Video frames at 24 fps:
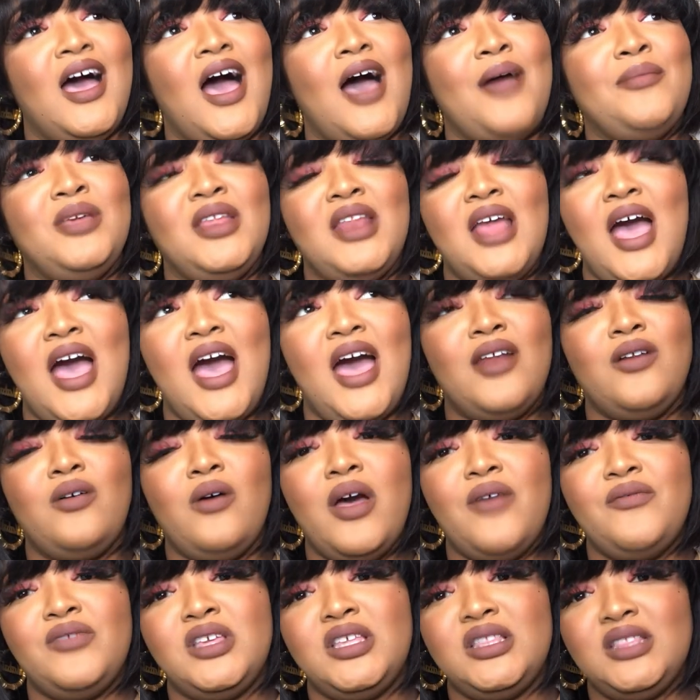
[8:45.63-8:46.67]
I mean, I don't
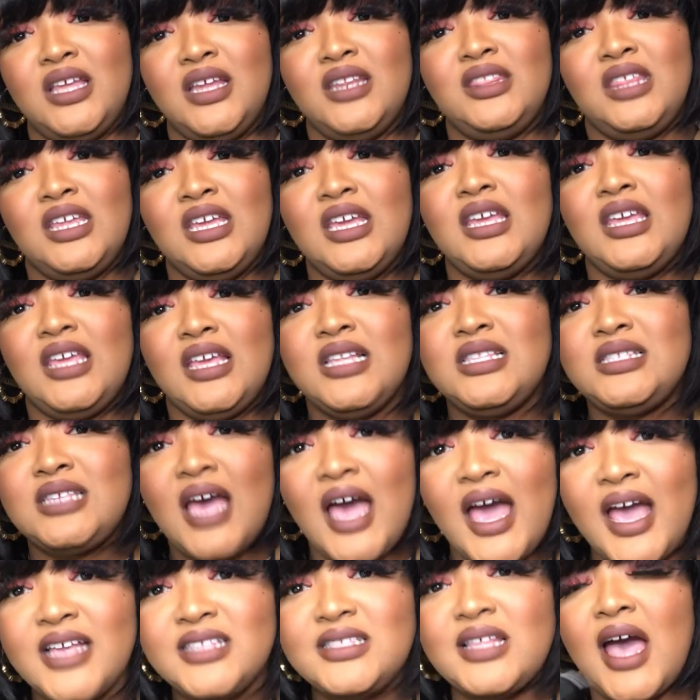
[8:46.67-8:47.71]
have a, thing against
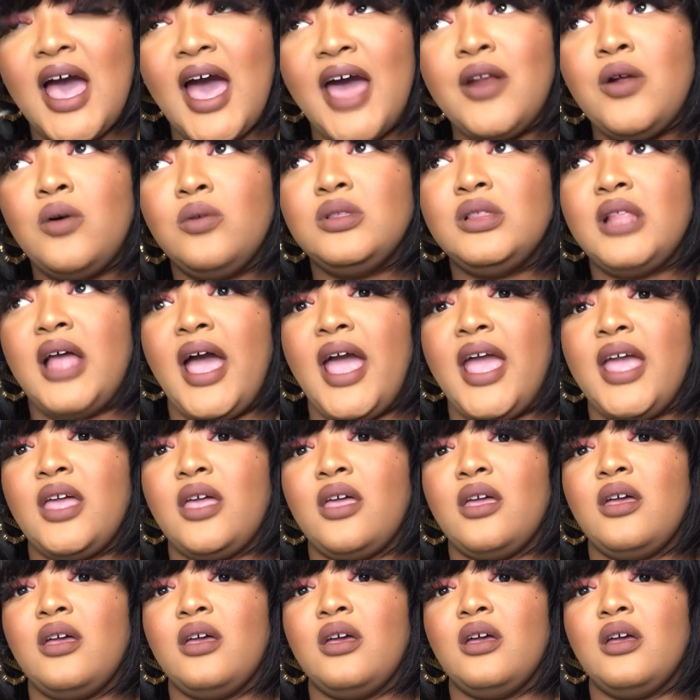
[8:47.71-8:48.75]
ice. I don't
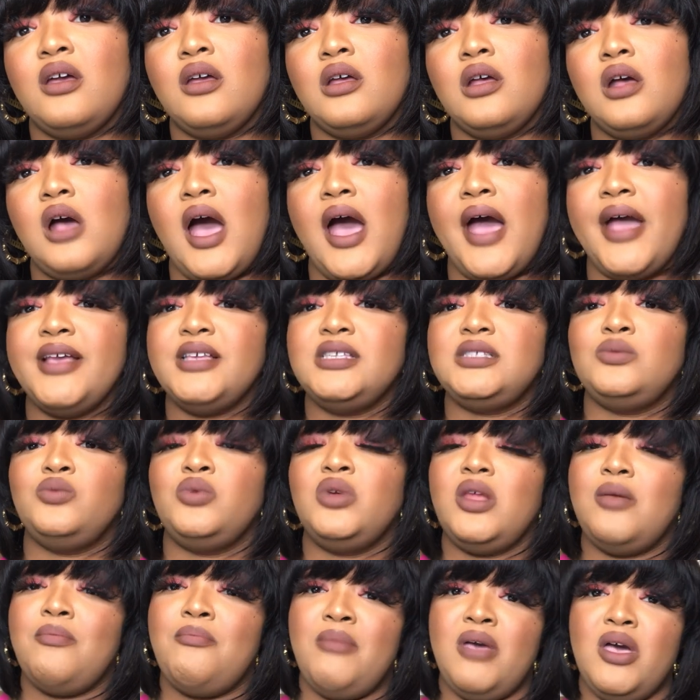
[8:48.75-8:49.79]
like ice
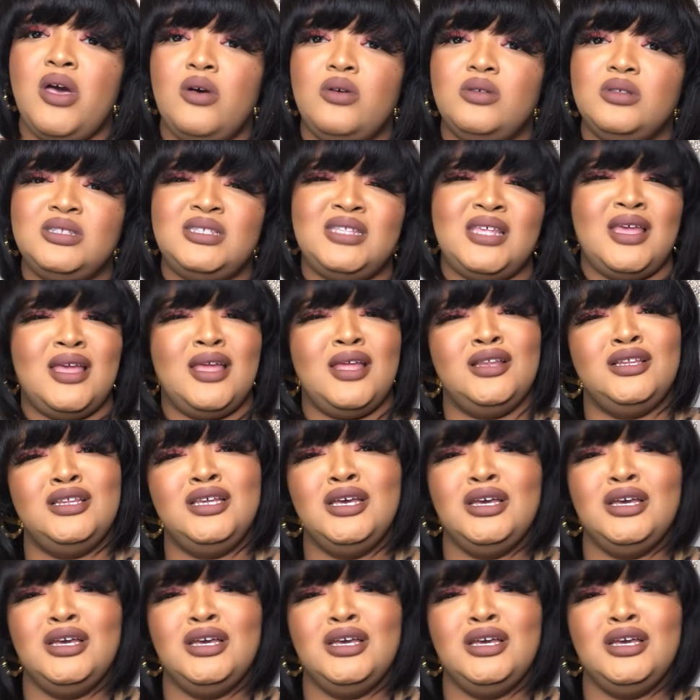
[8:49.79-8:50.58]
when it melts and